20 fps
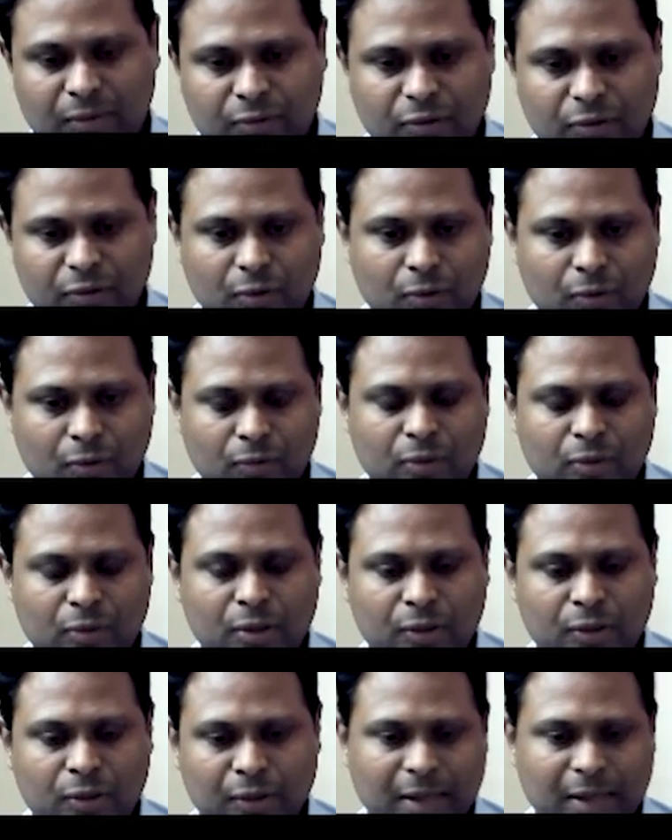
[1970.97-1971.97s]
so
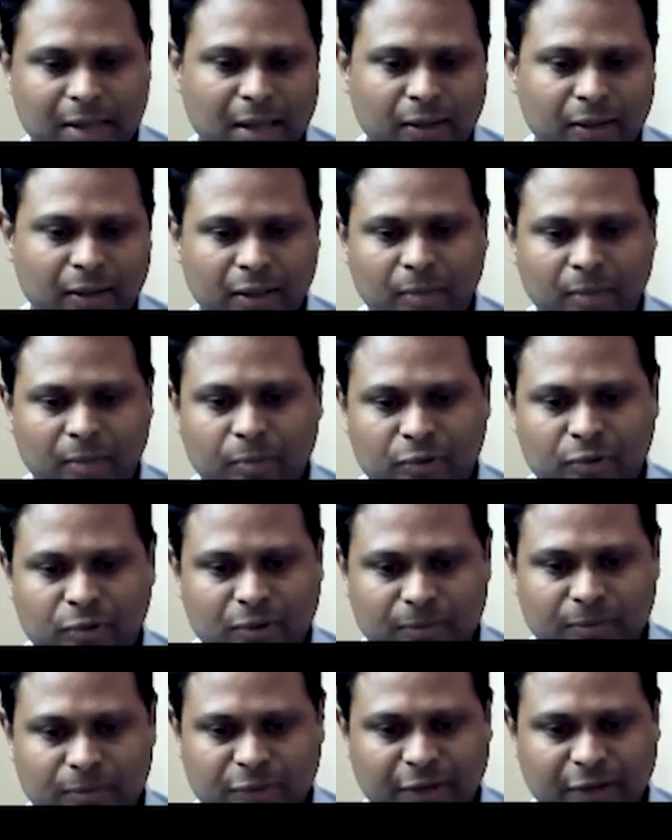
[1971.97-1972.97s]
you can't really put
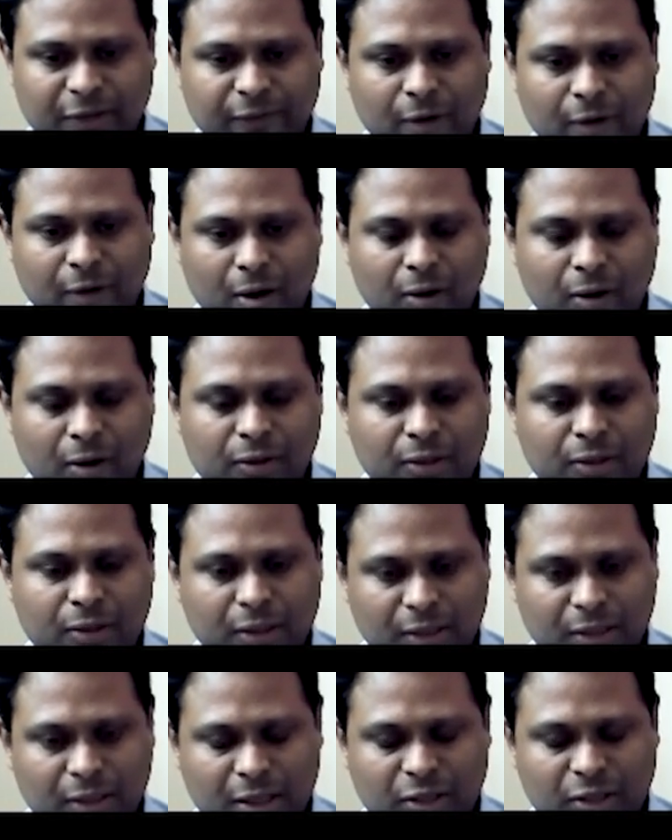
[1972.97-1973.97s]
some safeguards
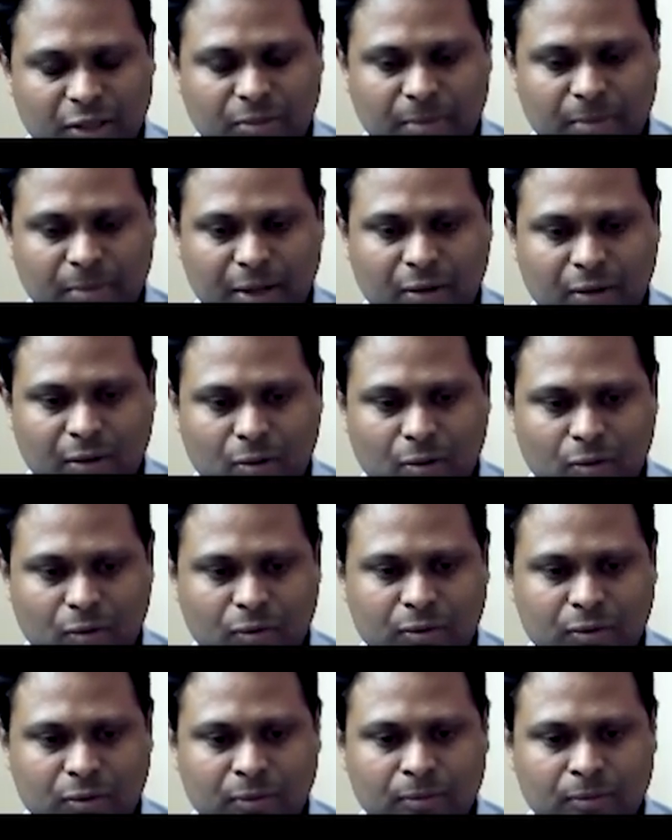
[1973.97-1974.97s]
in the HMI
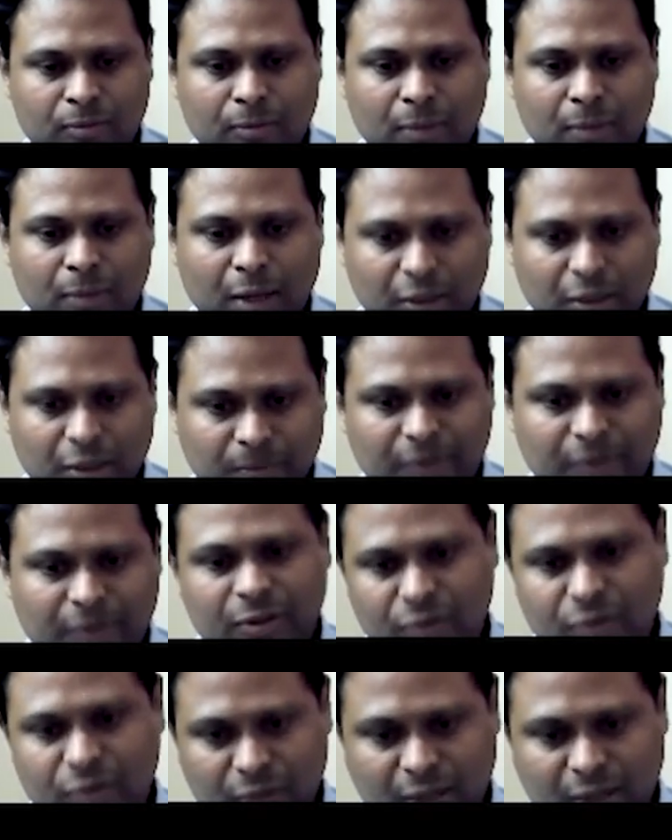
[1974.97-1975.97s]
code as much
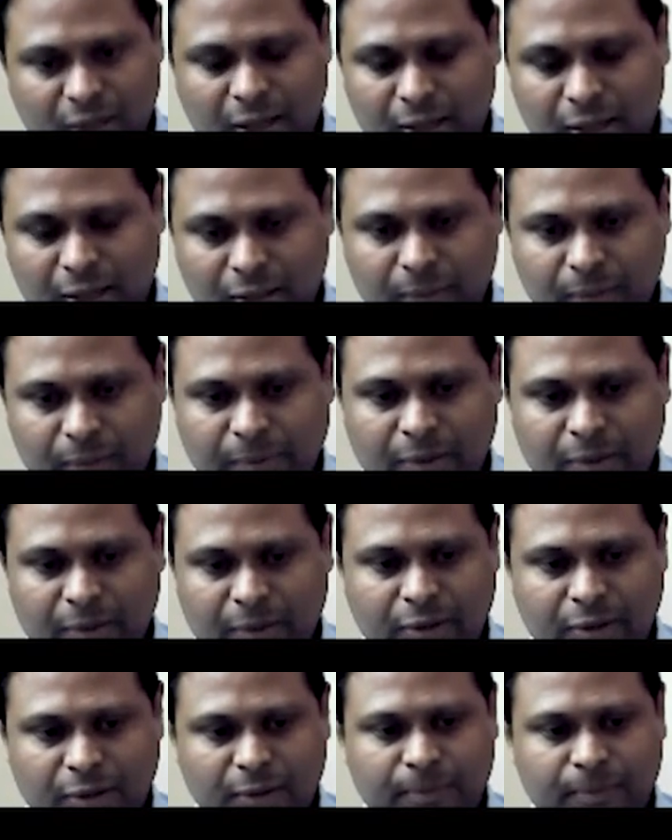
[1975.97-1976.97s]
as you can in the
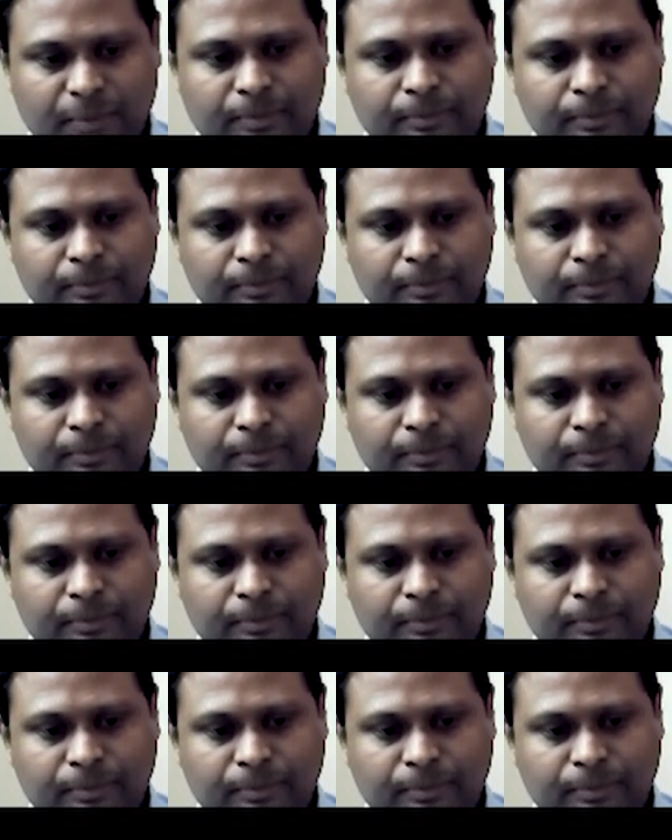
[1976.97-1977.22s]
PLC.